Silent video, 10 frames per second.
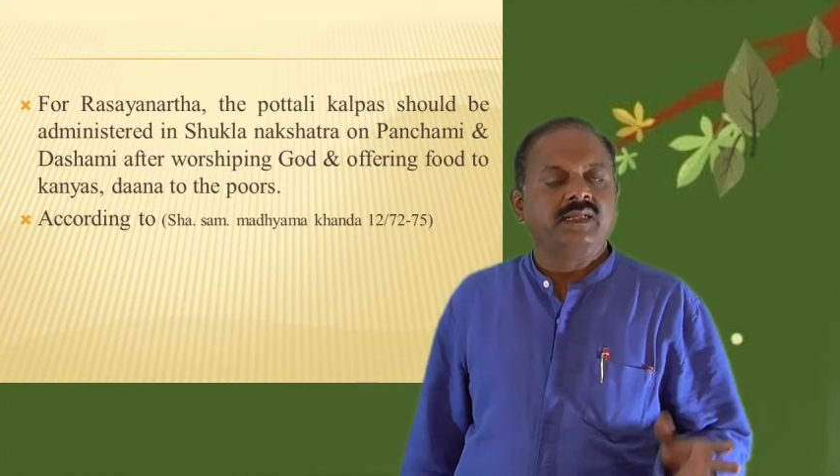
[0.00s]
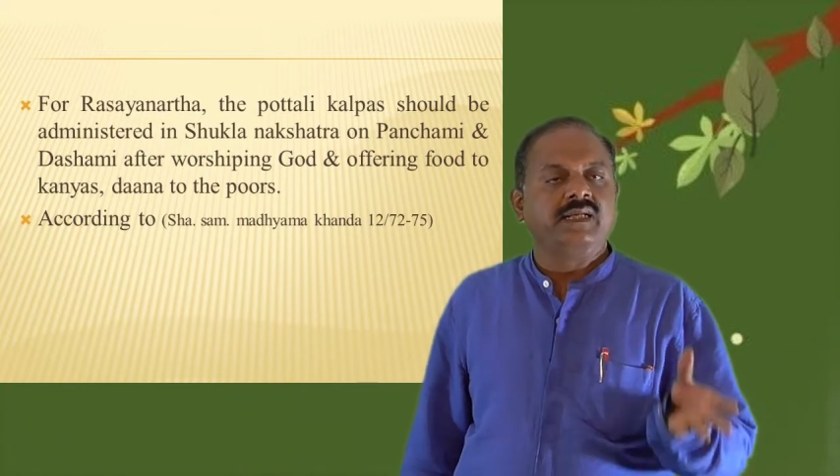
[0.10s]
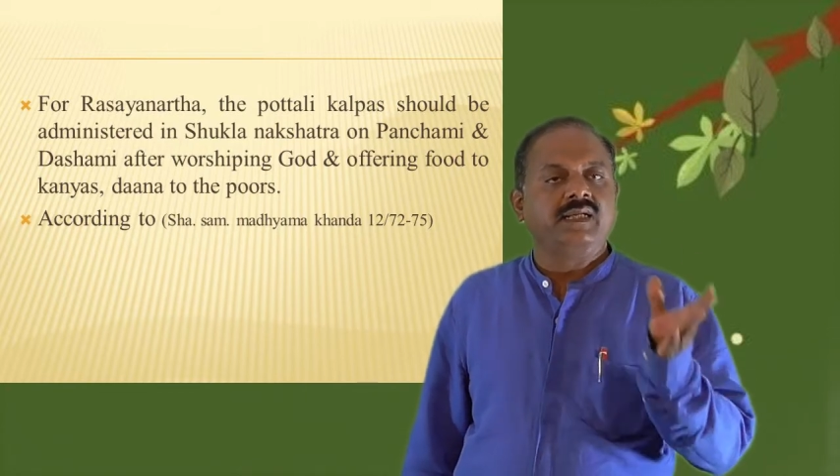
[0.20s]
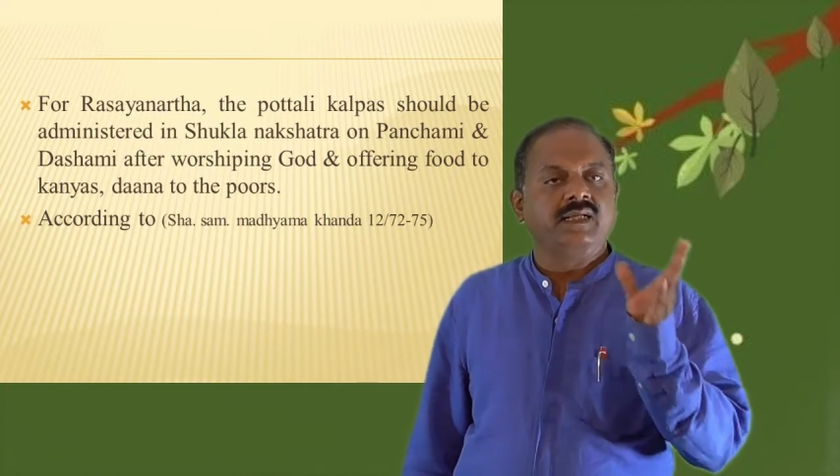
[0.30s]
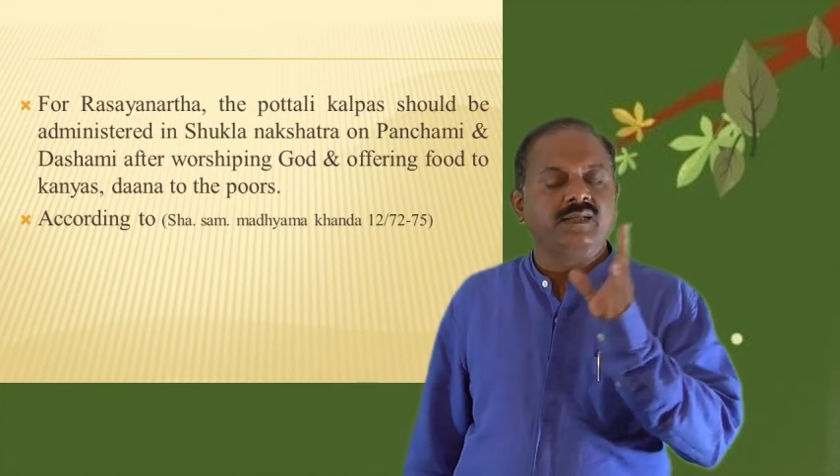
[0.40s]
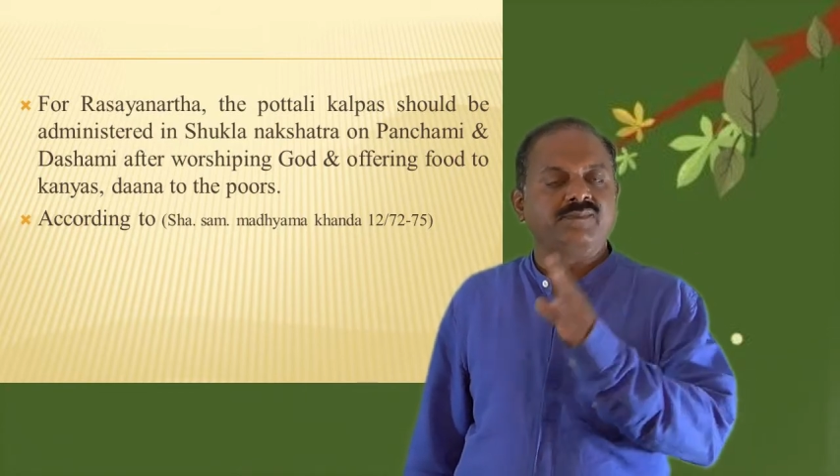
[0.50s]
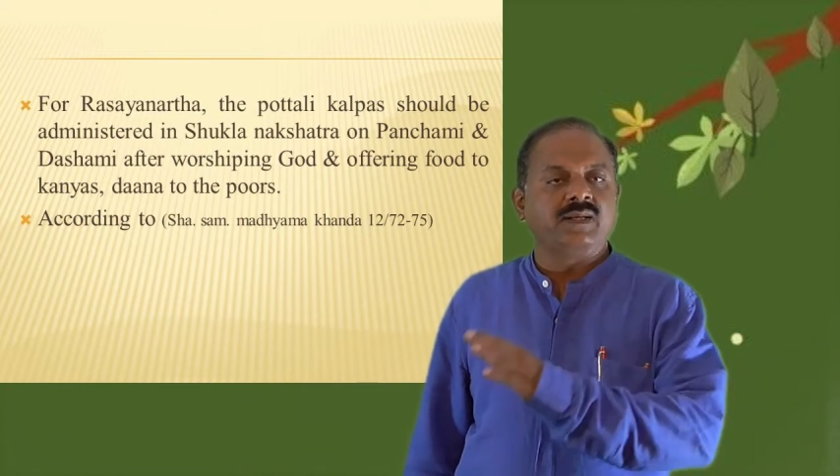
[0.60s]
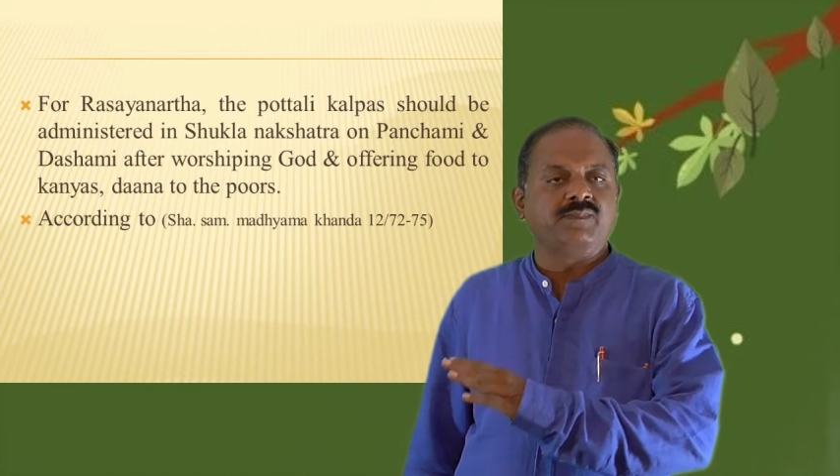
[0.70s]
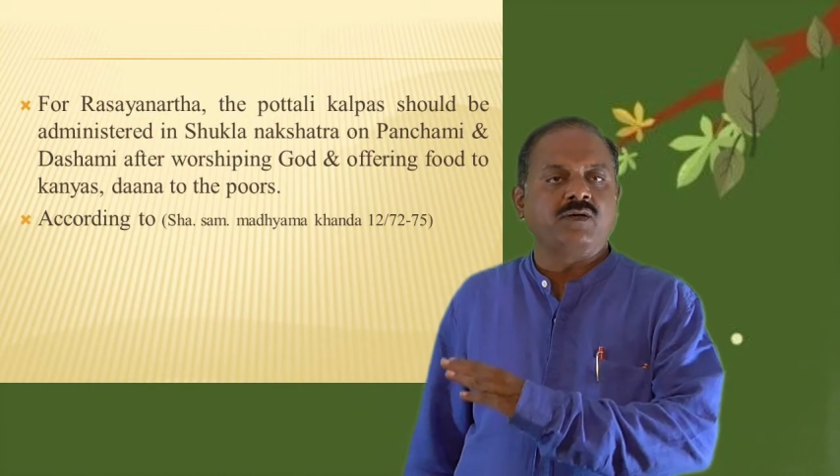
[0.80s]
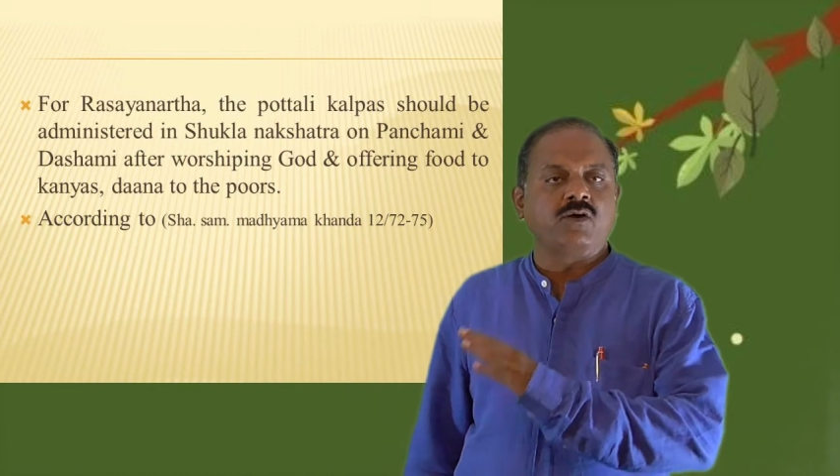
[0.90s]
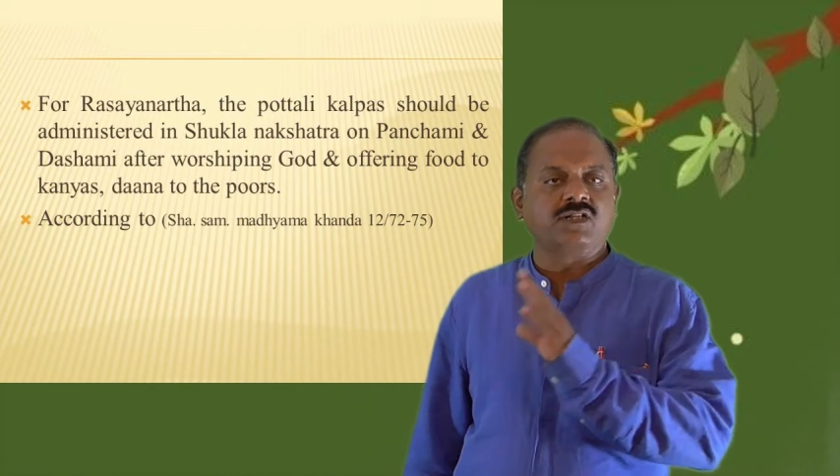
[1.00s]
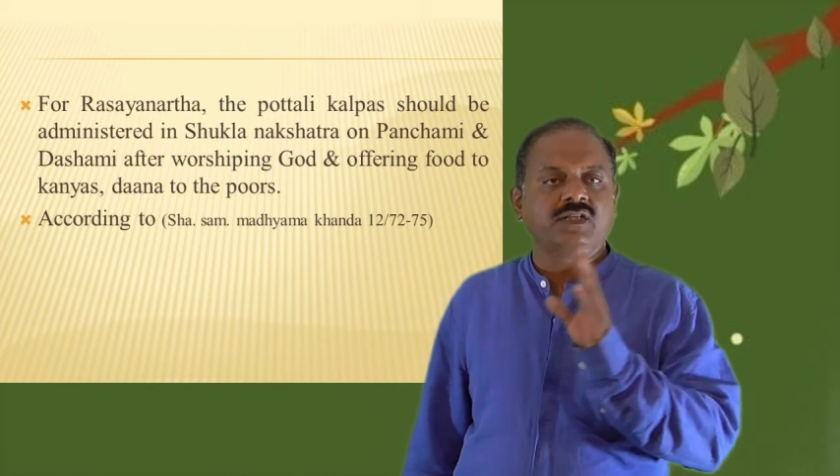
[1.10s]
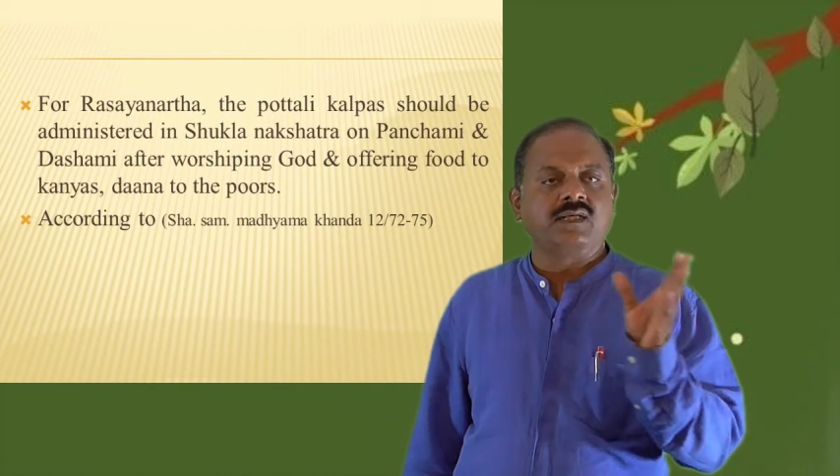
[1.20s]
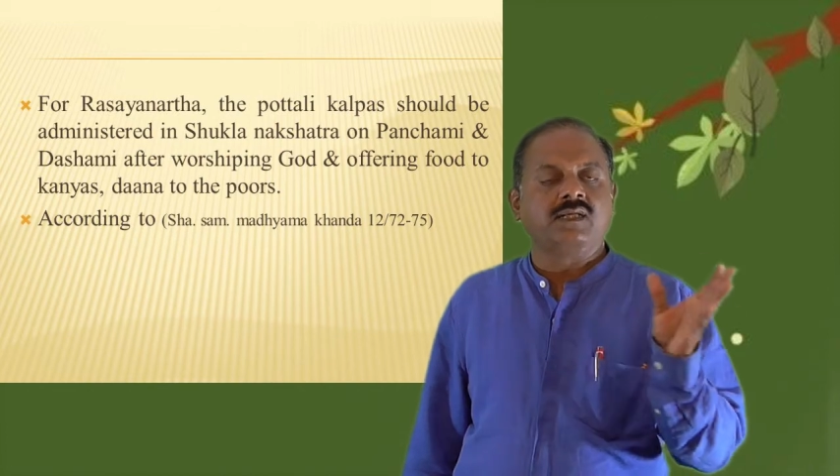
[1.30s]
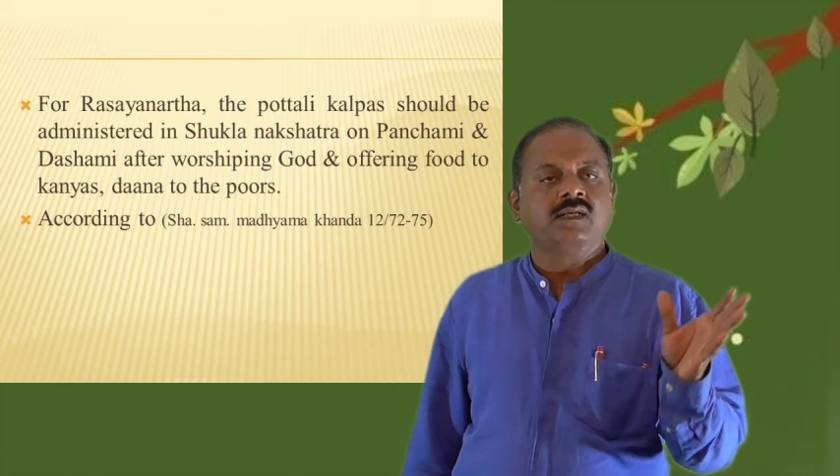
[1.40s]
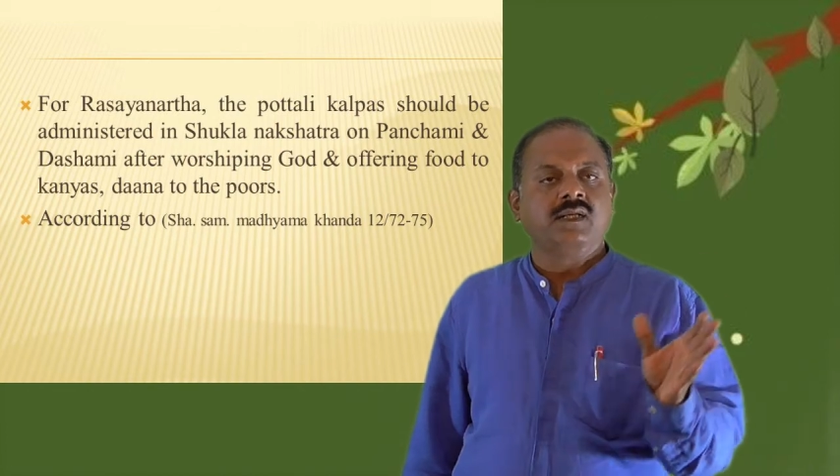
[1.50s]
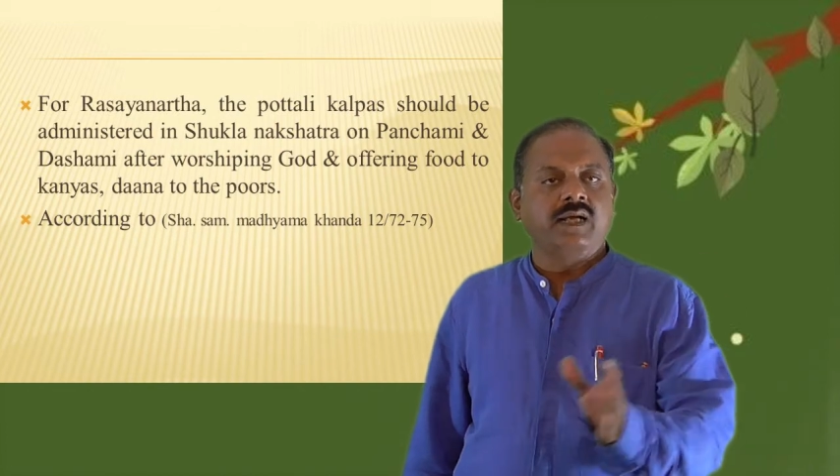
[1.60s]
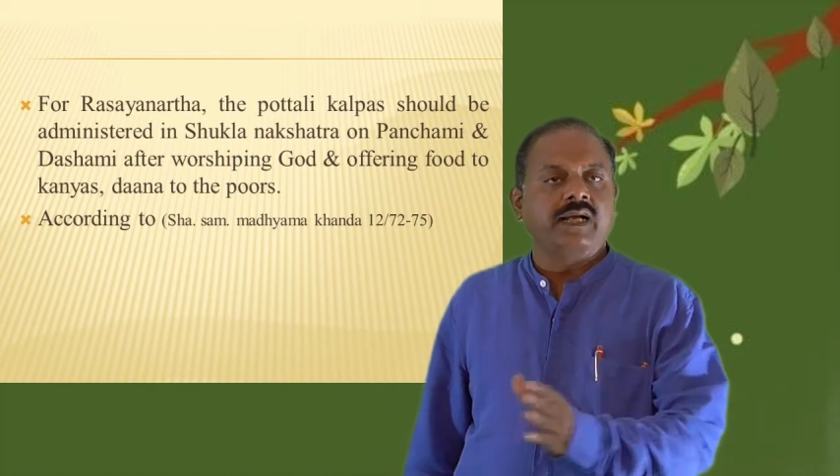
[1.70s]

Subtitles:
if the precaution